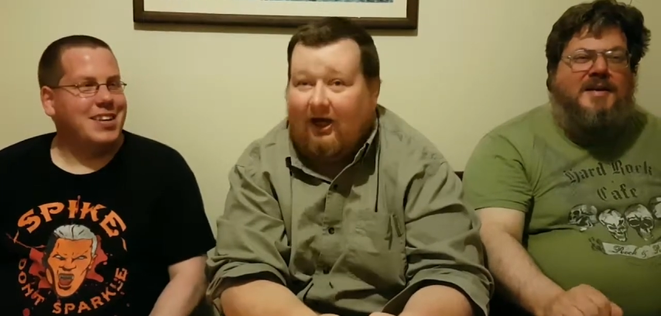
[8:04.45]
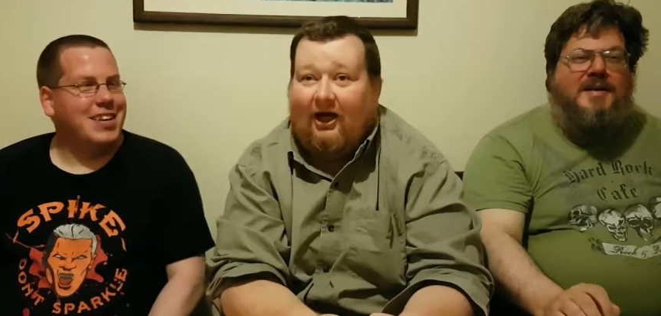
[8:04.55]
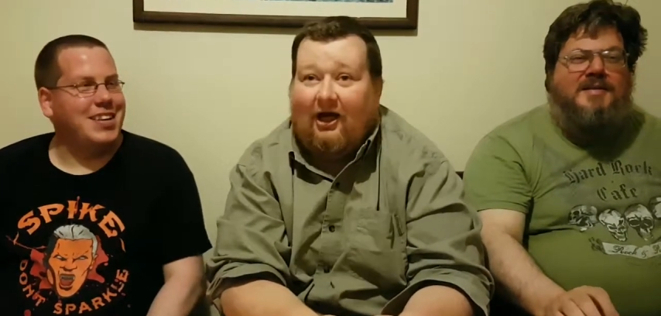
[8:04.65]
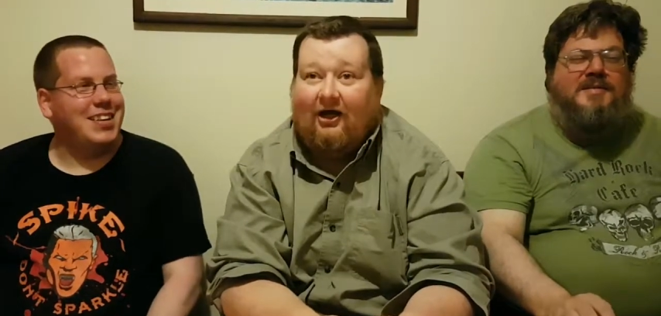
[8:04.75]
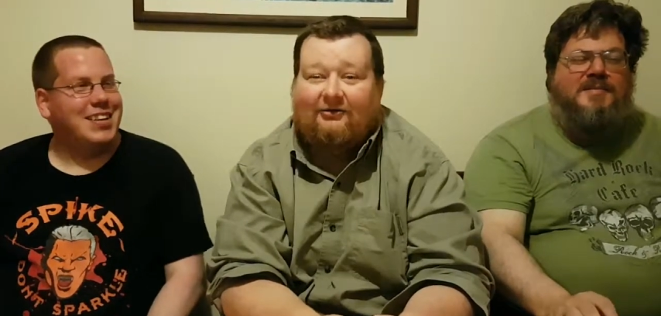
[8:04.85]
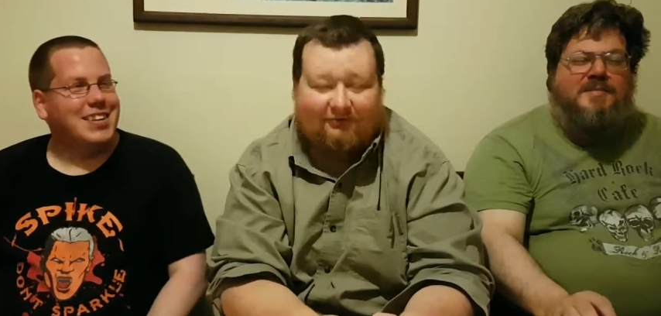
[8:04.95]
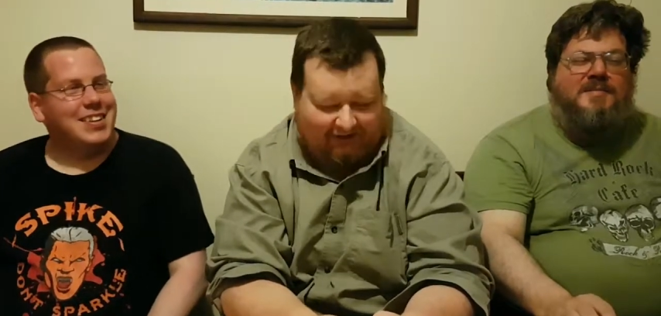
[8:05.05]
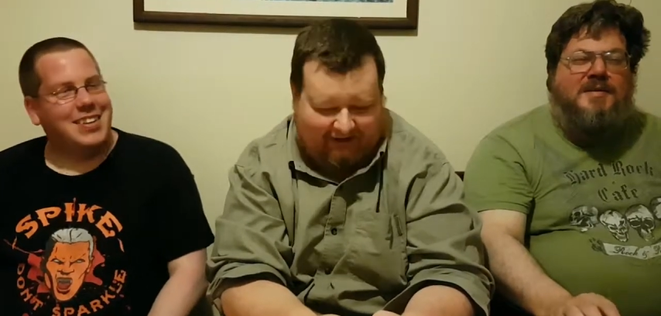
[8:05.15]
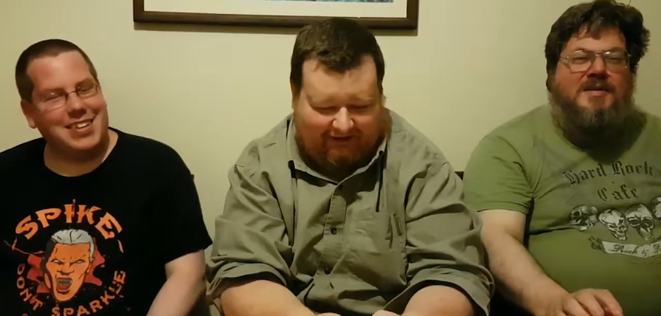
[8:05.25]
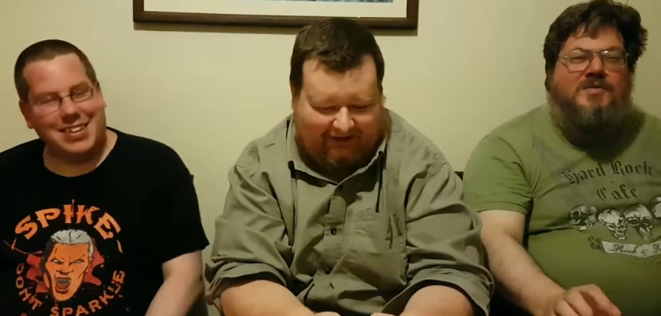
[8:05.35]
Speaker 1: Hi.
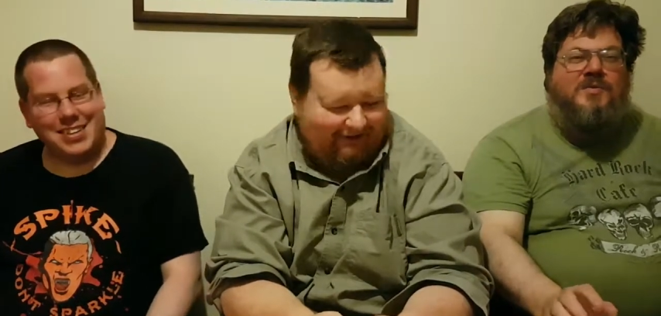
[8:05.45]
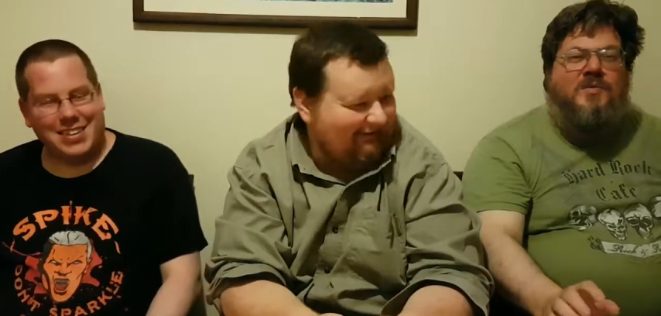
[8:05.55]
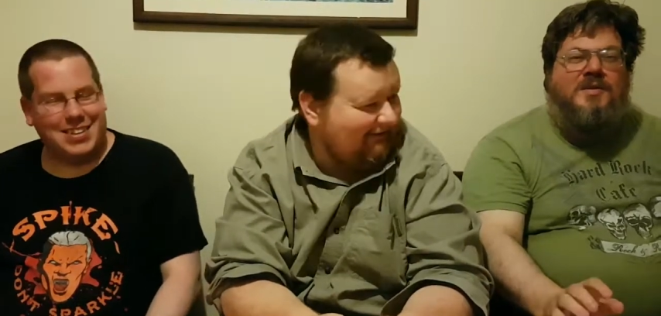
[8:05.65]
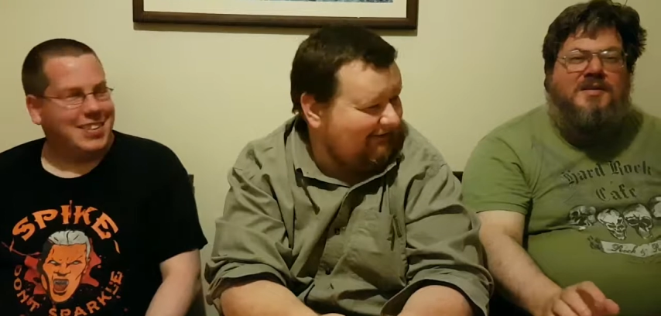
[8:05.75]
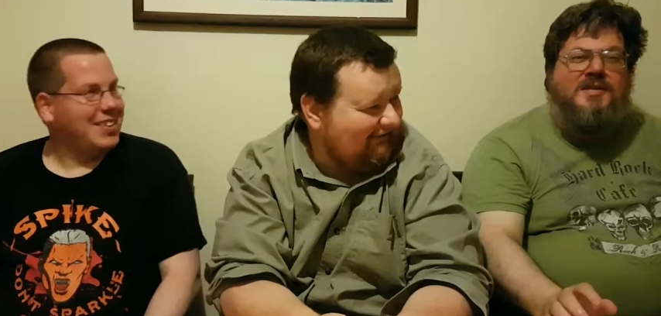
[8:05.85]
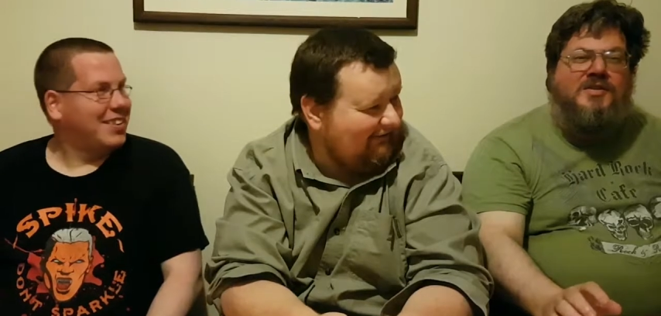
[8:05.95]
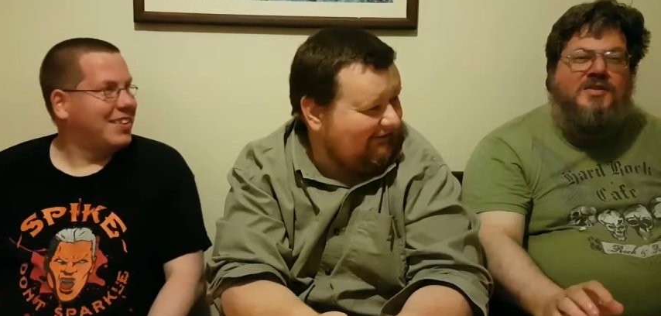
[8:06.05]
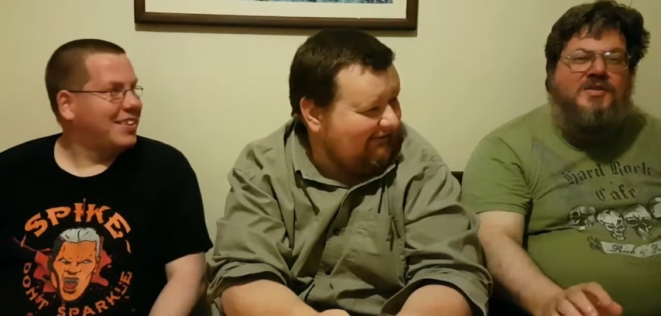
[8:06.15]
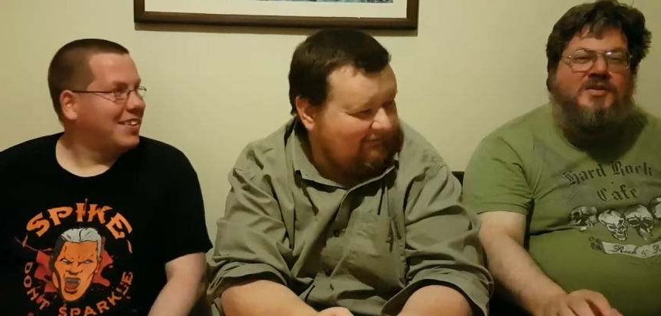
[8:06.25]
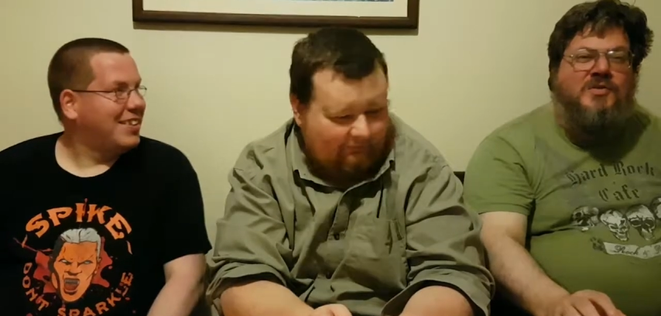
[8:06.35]
one of the things you
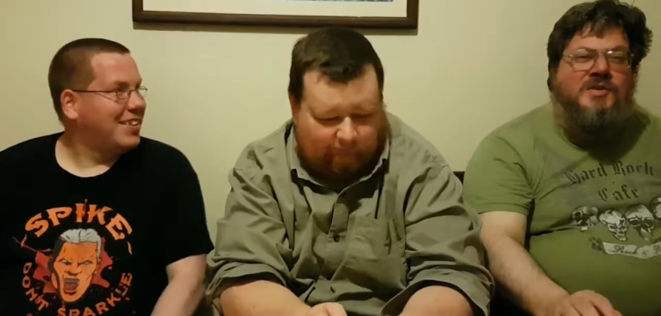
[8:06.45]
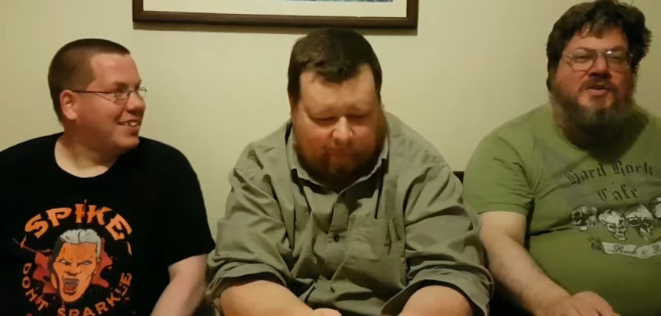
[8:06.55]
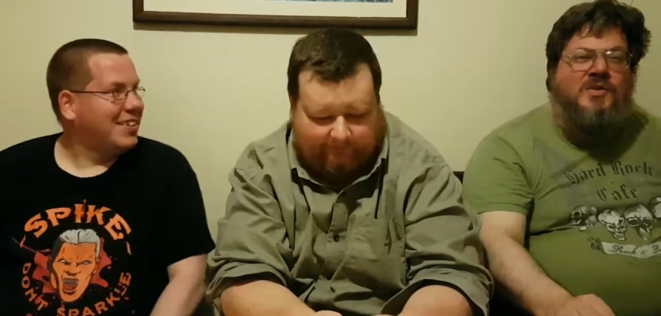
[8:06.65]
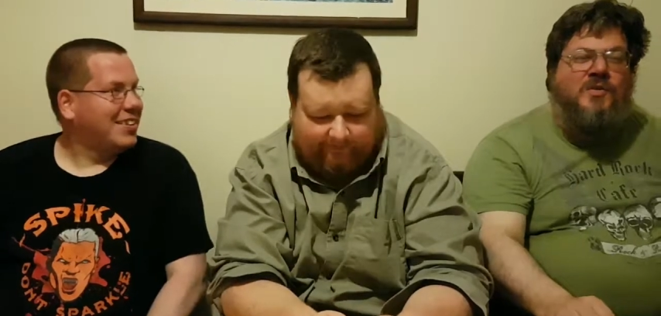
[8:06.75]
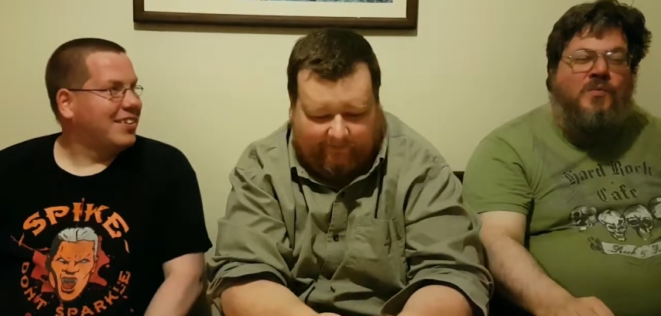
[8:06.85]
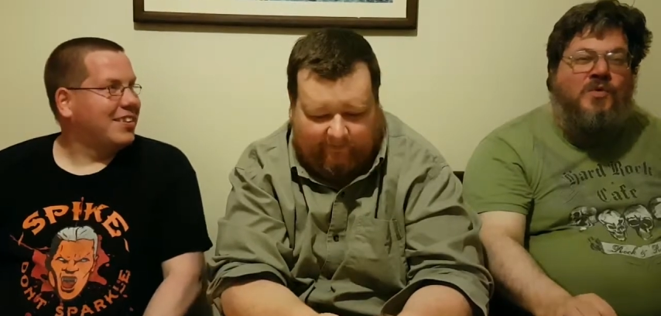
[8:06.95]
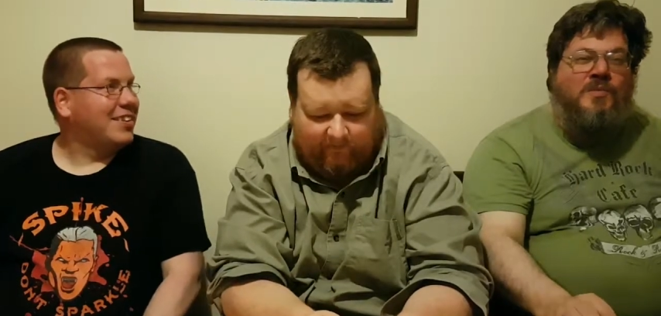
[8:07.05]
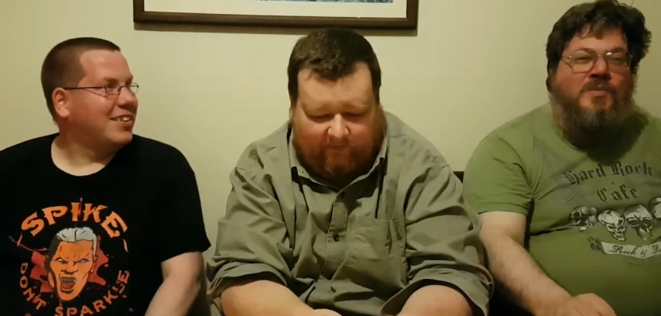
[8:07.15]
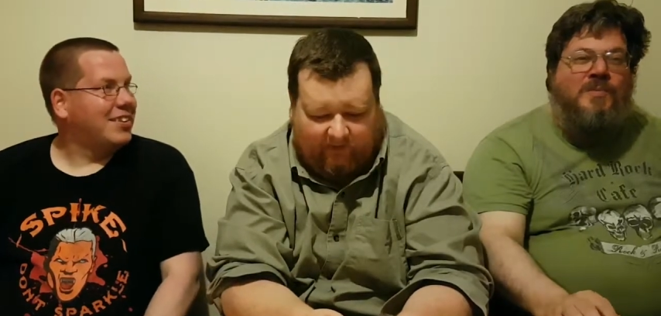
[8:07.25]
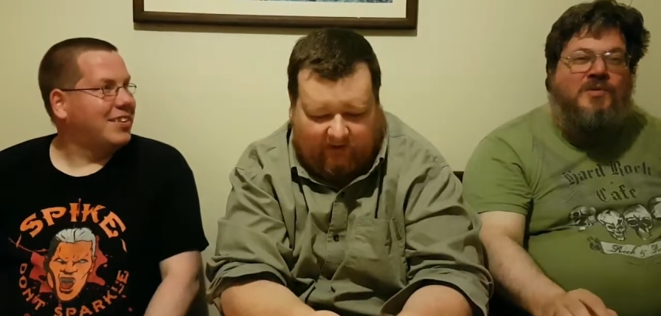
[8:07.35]
can do is
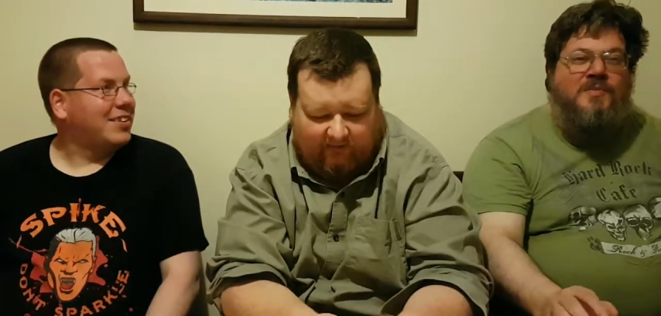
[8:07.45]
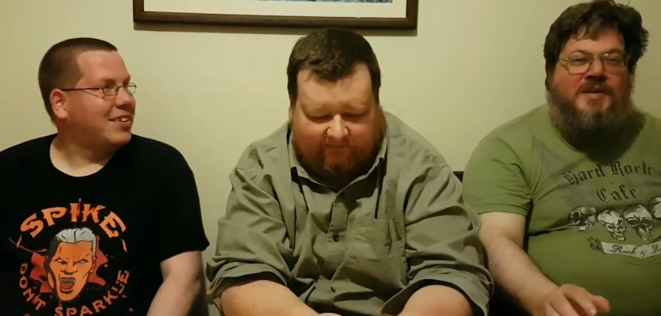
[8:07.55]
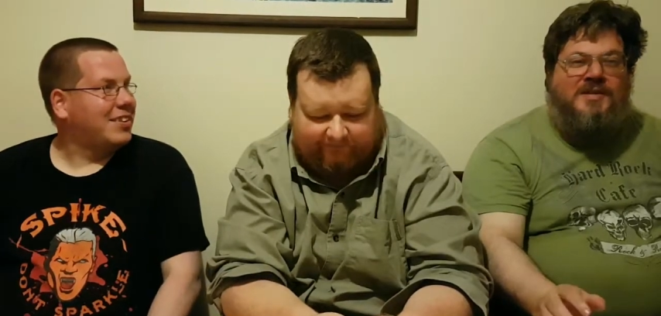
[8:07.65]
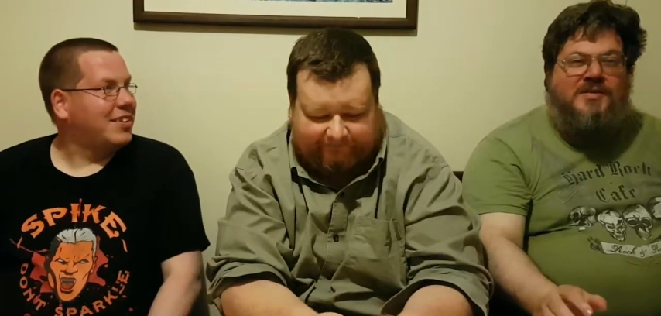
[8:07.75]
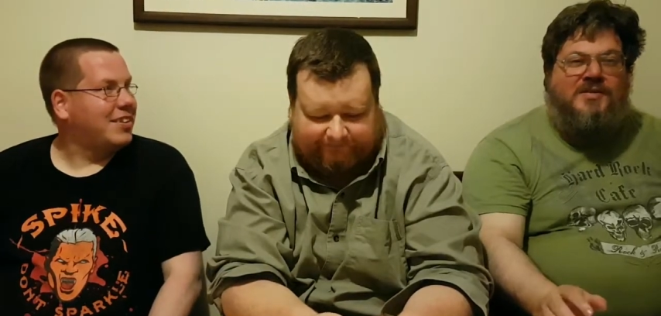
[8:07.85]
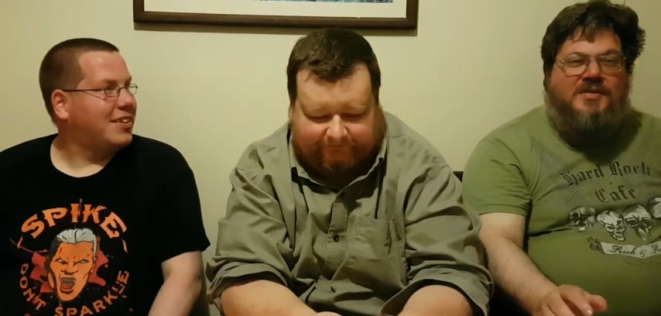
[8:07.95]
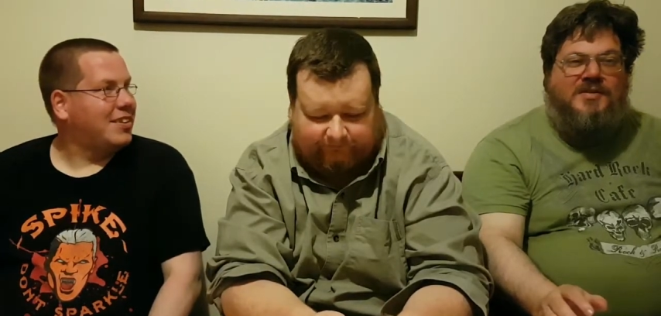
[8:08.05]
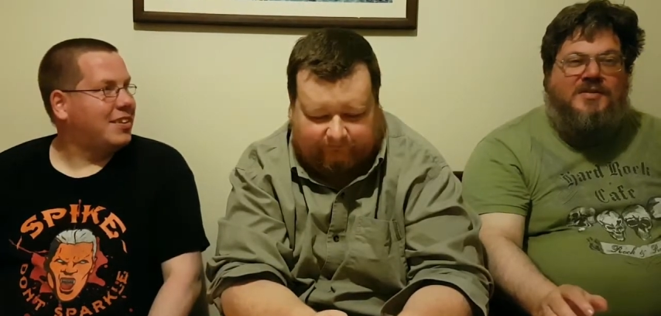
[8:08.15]
whip your beasts.